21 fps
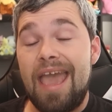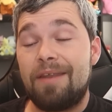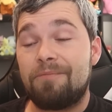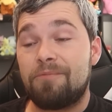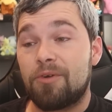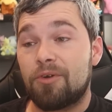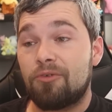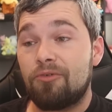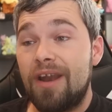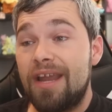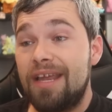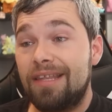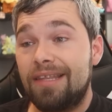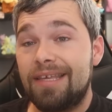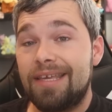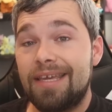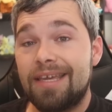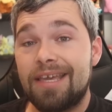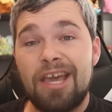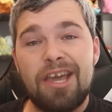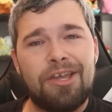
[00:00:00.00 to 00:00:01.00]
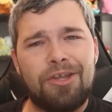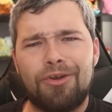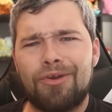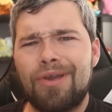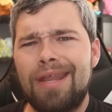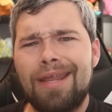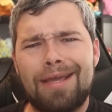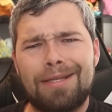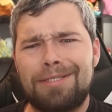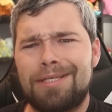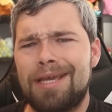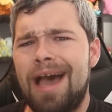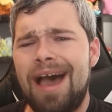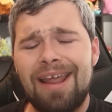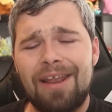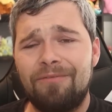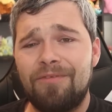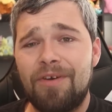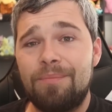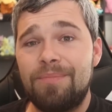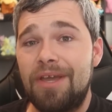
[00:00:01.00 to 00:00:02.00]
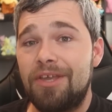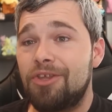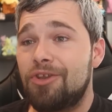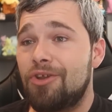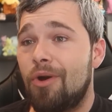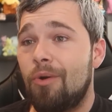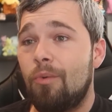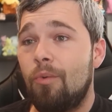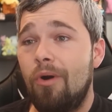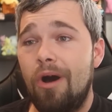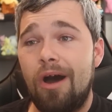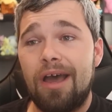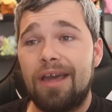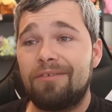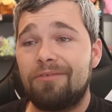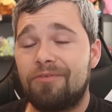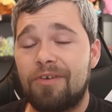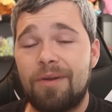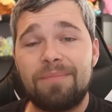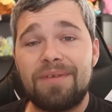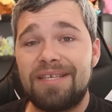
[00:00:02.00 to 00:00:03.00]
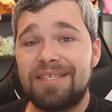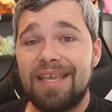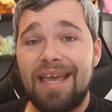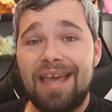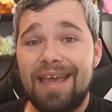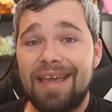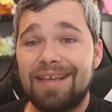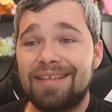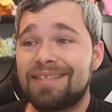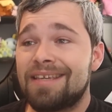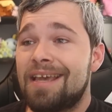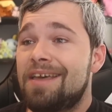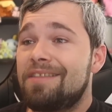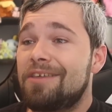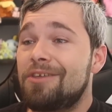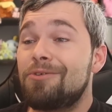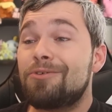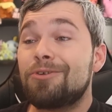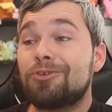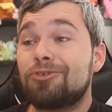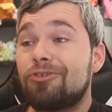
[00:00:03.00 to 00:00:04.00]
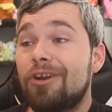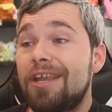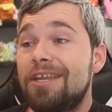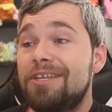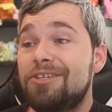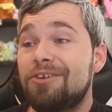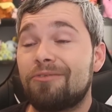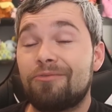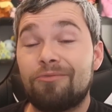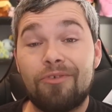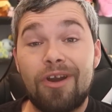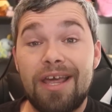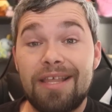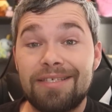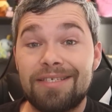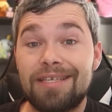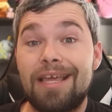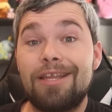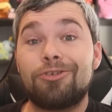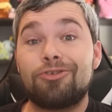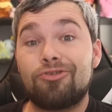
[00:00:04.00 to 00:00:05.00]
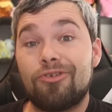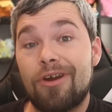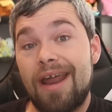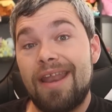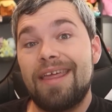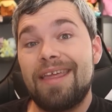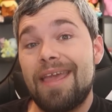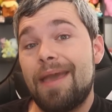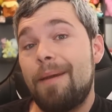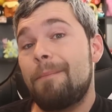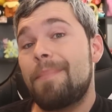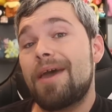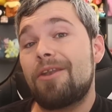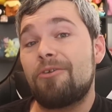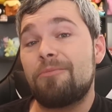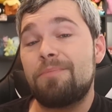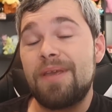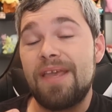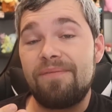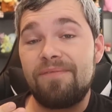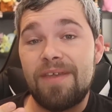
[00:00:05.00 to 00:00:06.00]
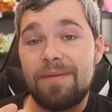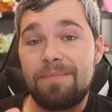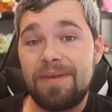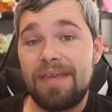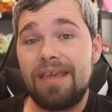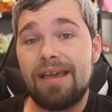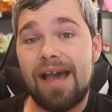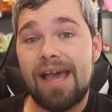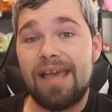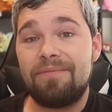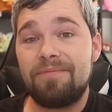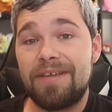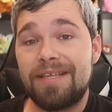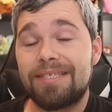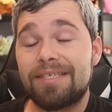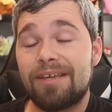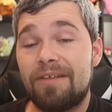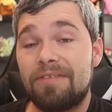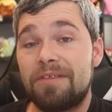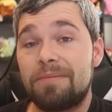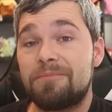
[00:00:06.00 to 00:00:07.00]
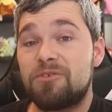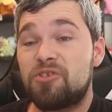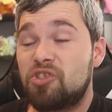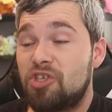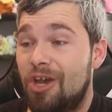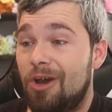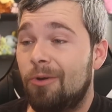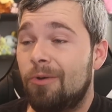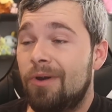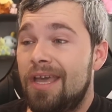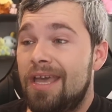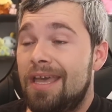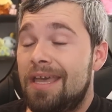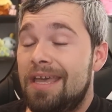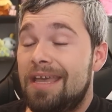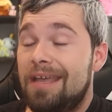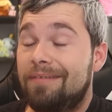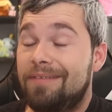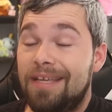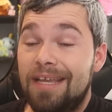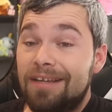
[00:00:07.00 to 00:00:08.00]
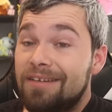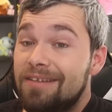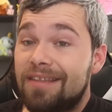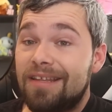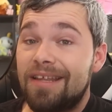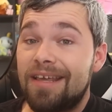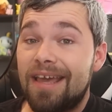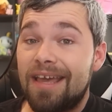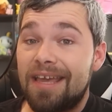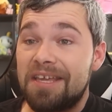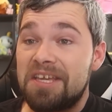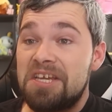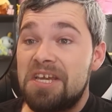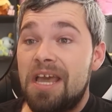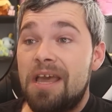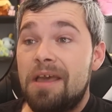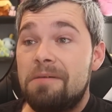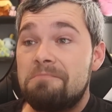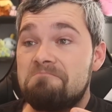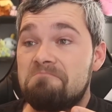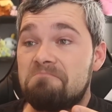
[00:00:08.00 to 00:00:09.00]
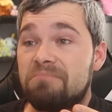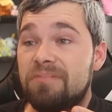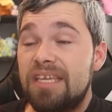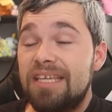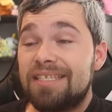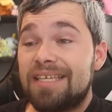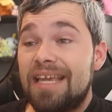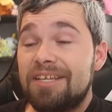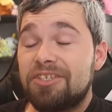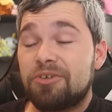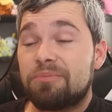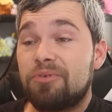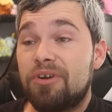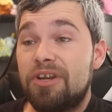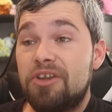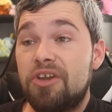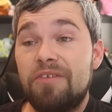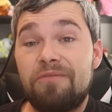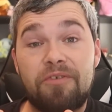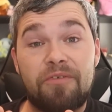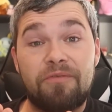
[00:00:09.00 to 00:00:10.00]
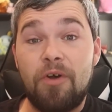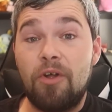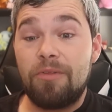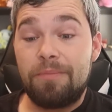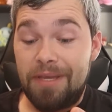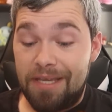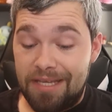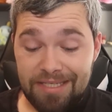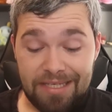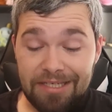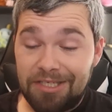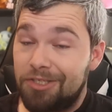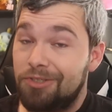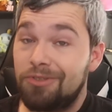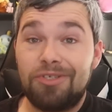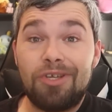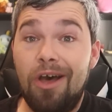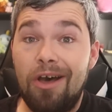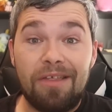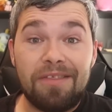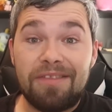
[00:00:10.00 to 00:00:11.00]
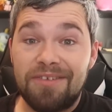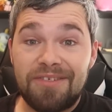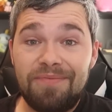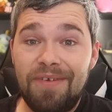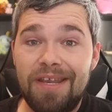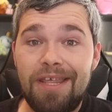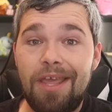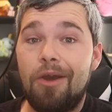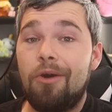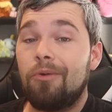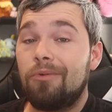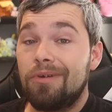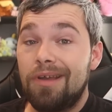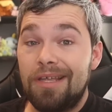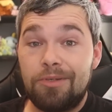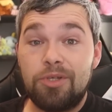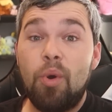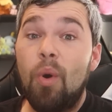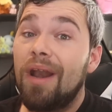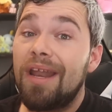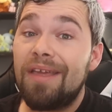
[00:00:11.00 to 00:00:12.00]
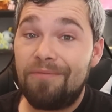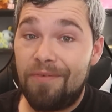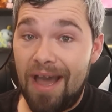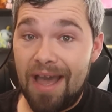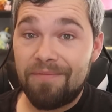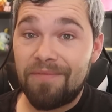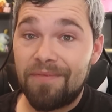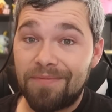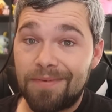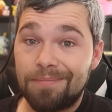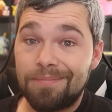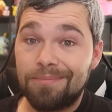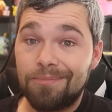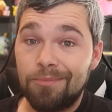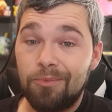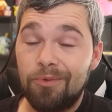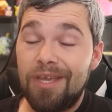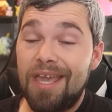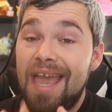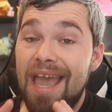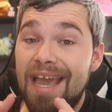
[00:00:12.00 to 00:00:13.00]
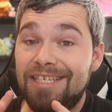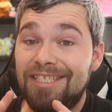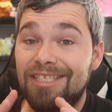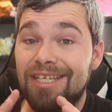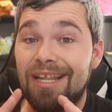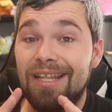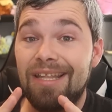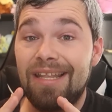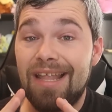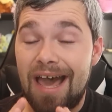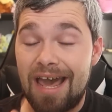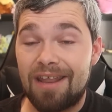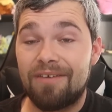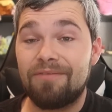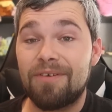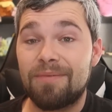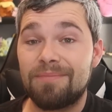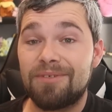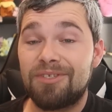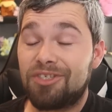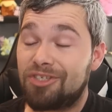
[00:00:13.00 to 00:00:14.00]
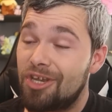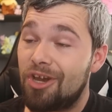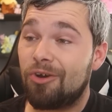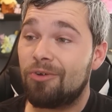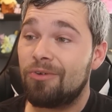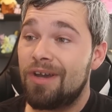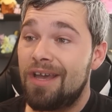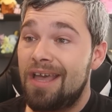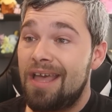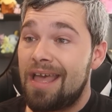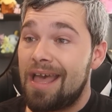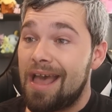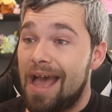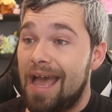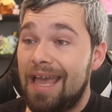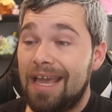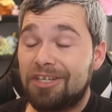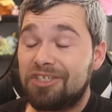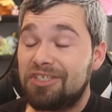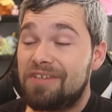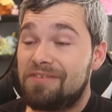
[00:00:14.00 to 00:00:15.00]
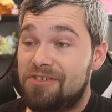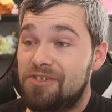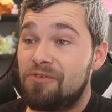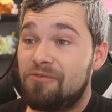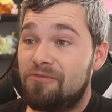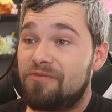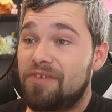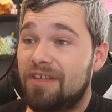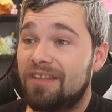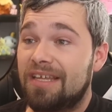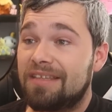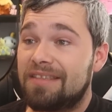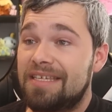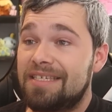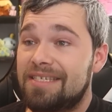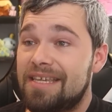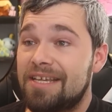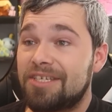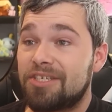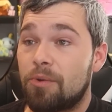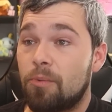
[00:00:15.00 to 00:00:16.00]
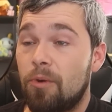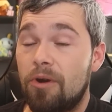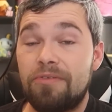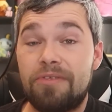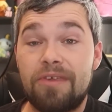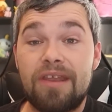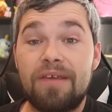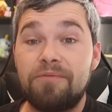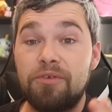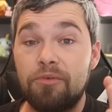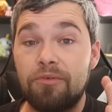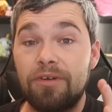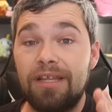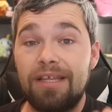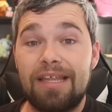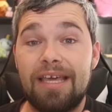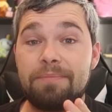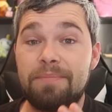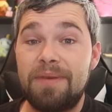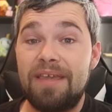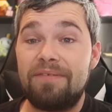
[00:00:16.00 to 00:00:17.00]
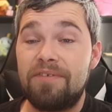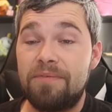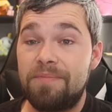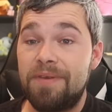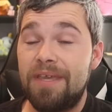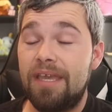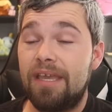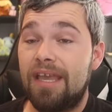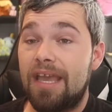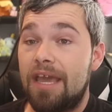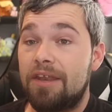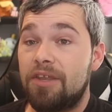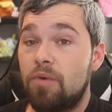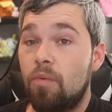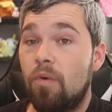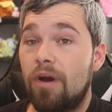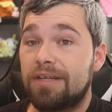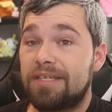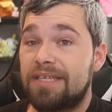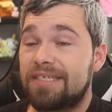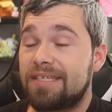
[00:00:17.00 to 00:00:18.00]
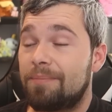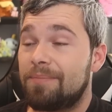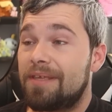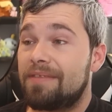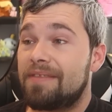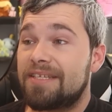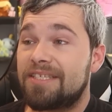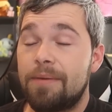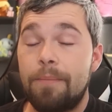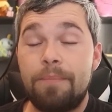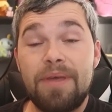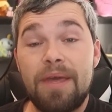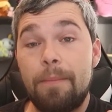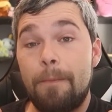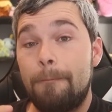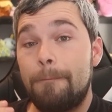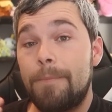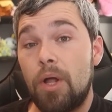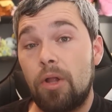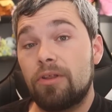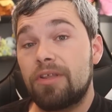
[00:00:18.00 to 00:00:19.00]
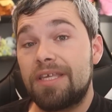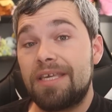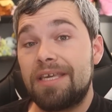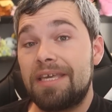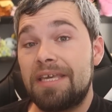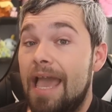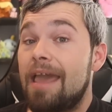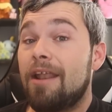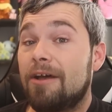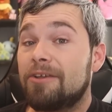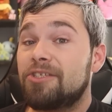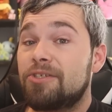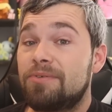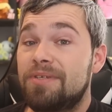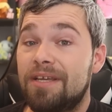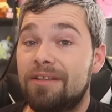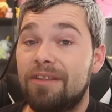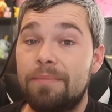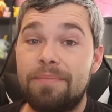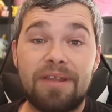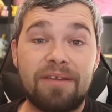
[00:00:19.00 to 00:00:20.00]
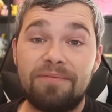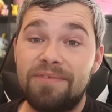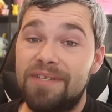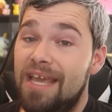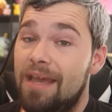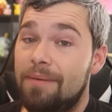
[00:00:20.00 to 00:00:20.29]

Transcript: and for Great League, you're getting a ton of them that you don't want from these eggs that you can trade to your friends and try to get better PvP IVs on them. So, in the end of the day, these eggs are pretty good for vole because as you saw in this video, 25 of them. We hatched a lot of them, so I actually do feel like these eggs are worth it if you really like PvP and you want something that's a bit bulky and also deal a bit of